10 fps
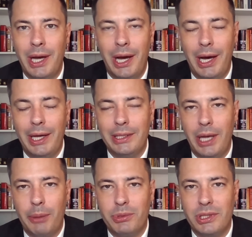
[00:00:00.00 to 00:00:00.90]
it's
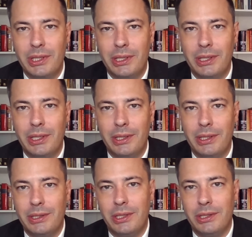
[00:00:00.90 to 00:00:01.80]
absolutely,
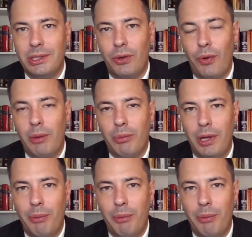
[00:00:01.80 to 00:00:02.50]
it's incredible.